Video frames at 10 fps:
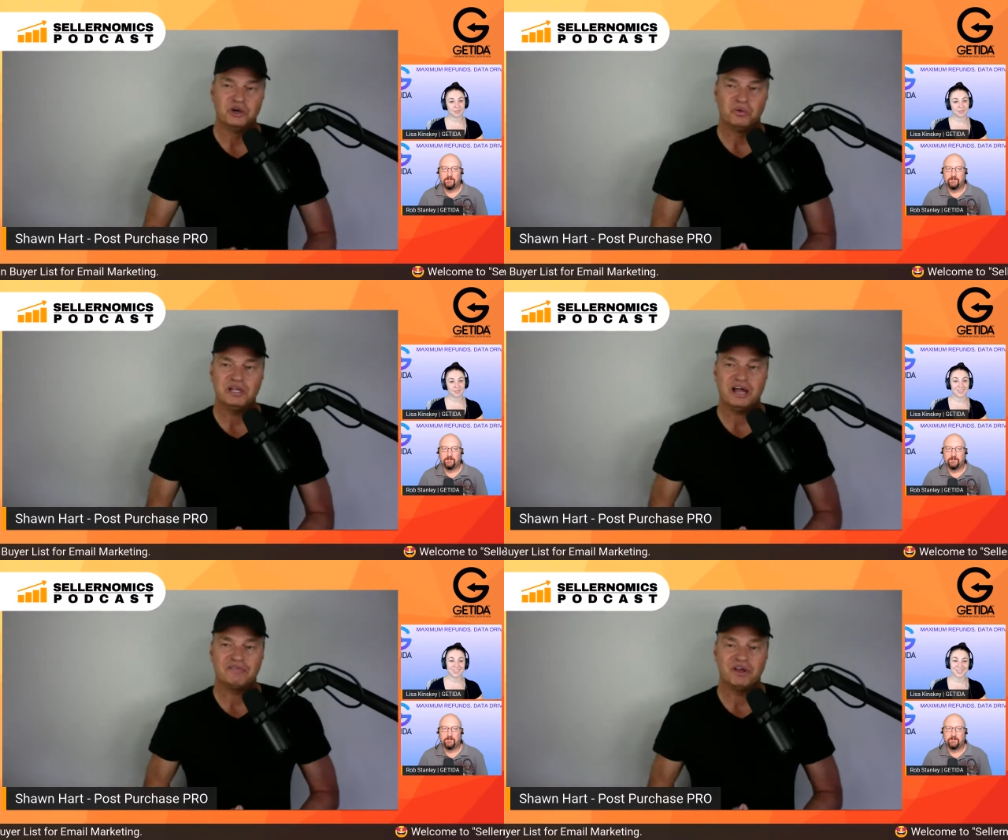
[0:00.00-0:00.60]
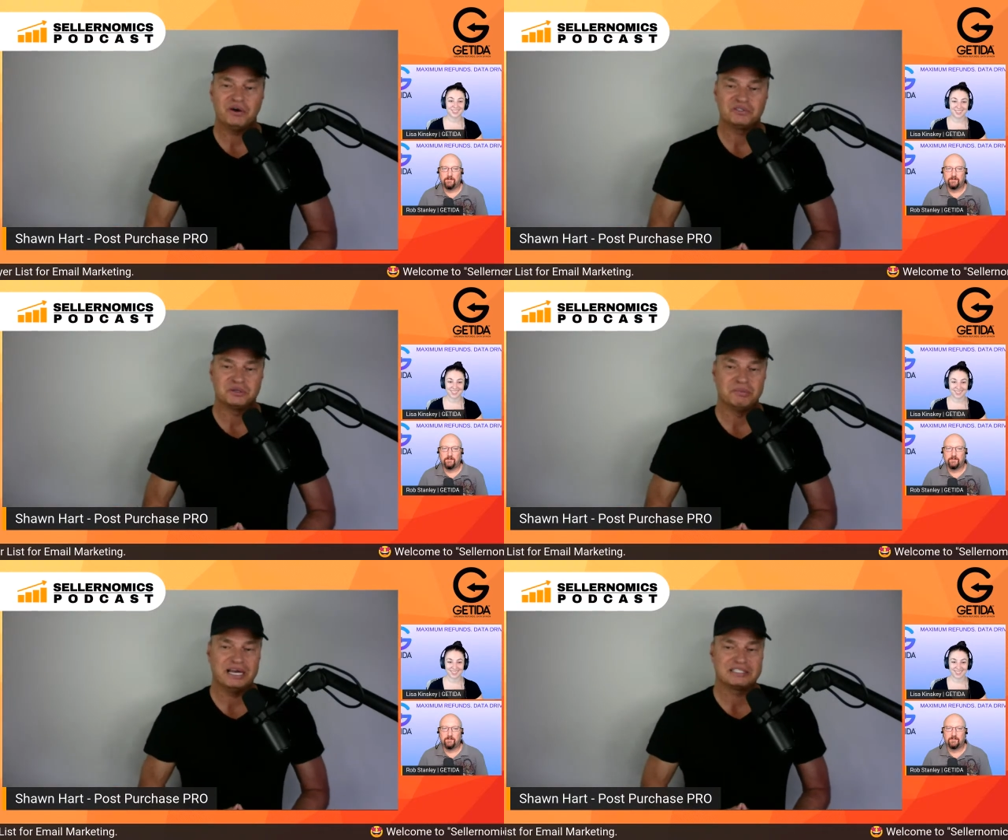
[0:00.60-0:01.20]
We love those
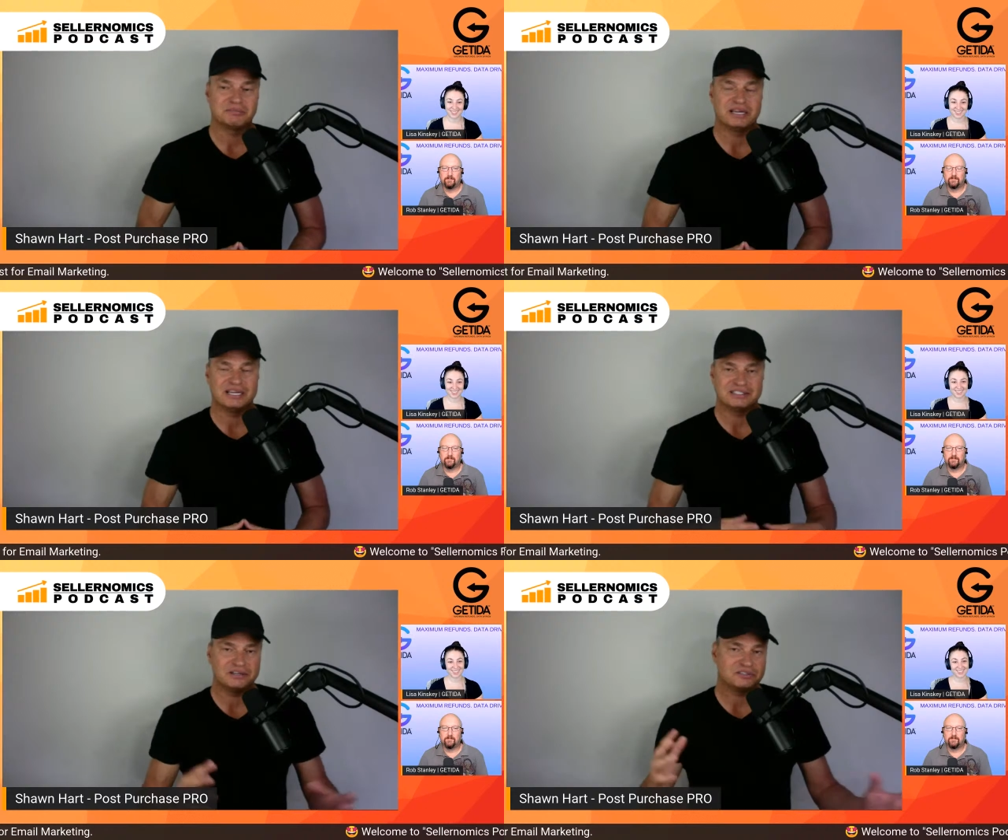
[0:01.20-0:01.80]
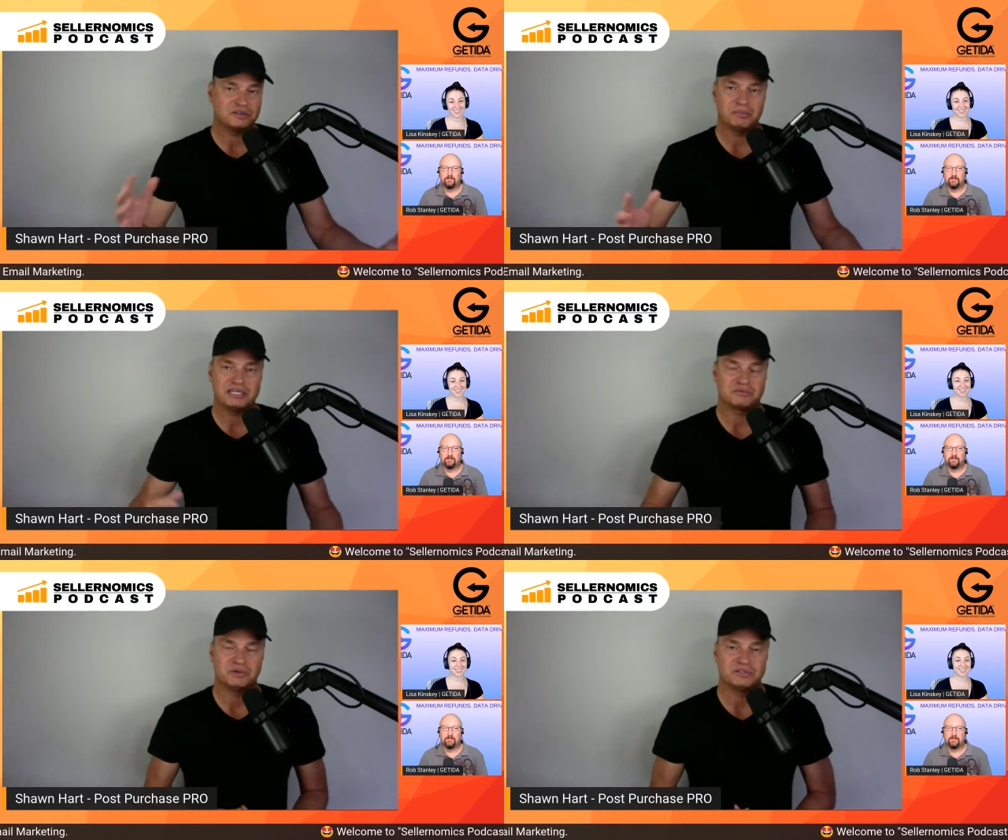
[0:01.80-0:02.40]
the best because those are the
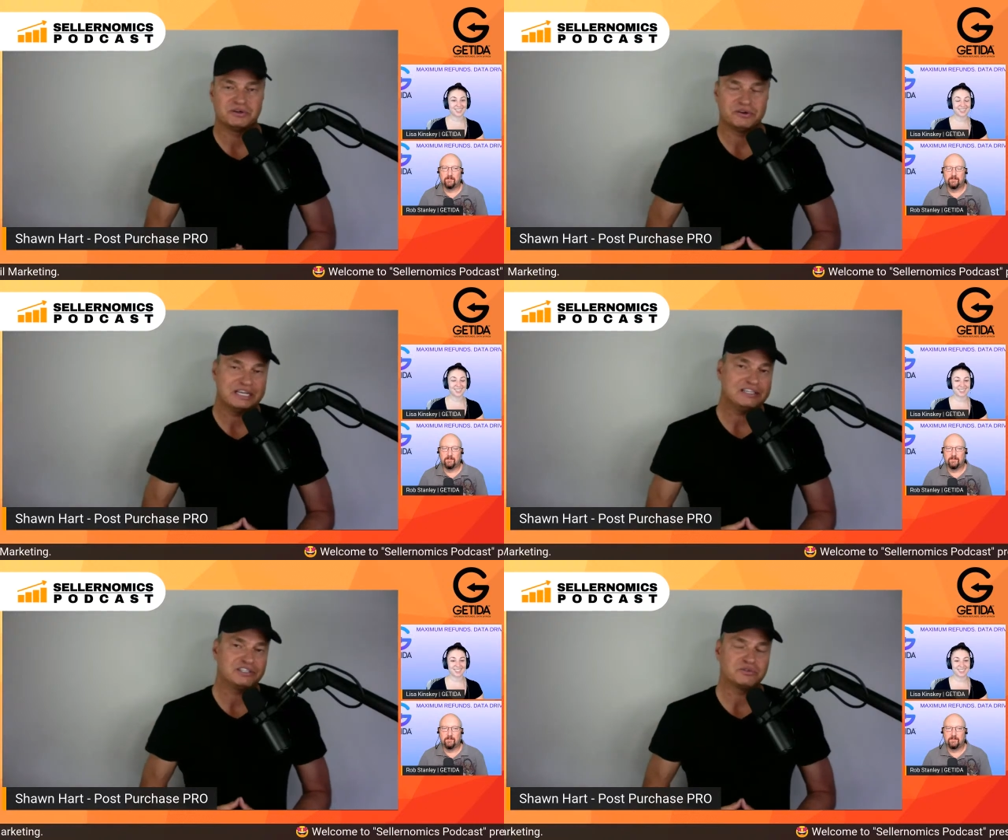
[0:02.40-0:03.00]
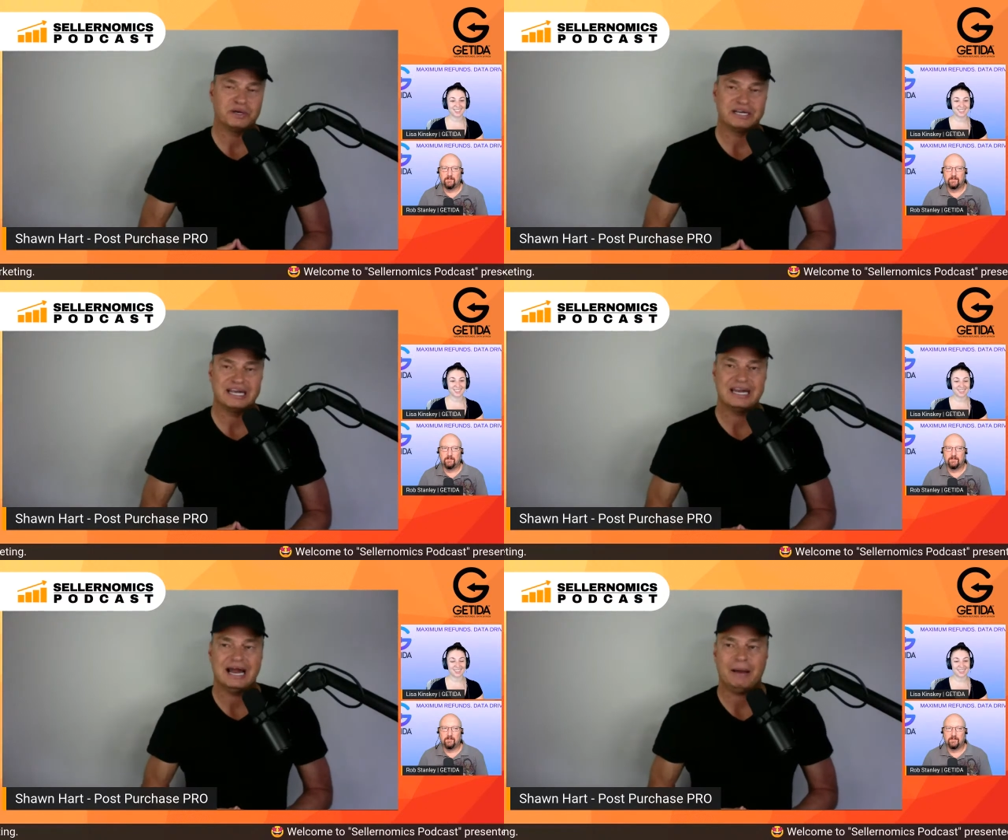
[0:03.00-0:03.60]
best one, or the easiest one to
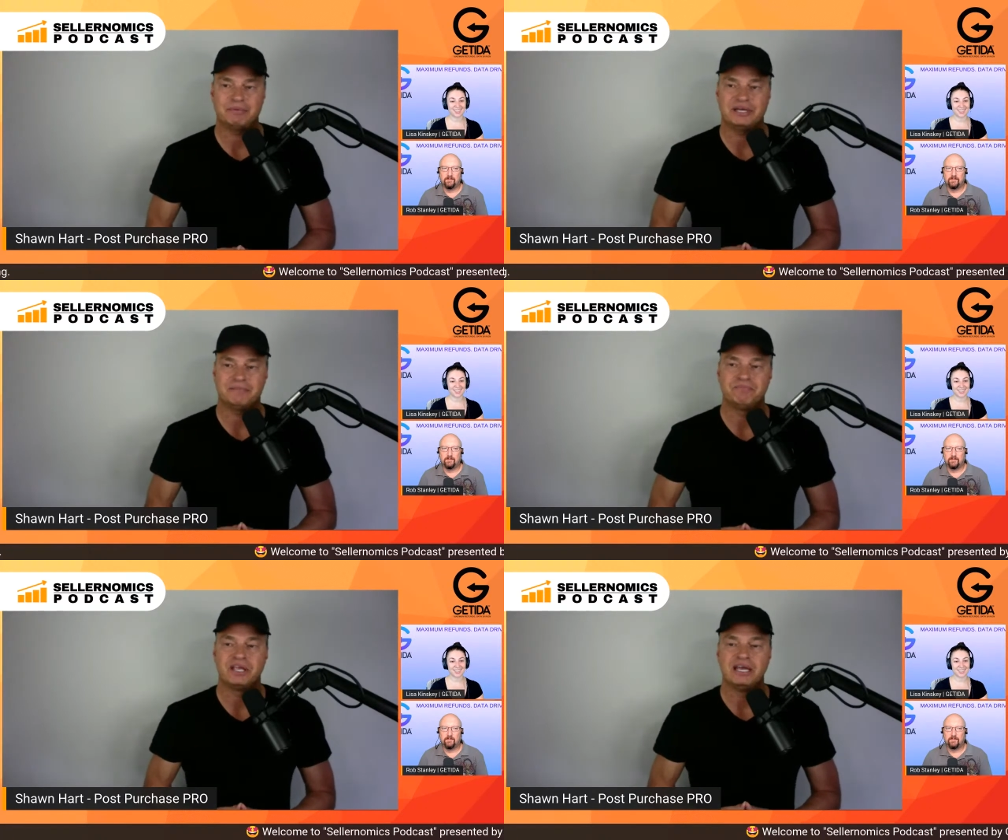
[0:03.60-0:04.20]
get an opt-in.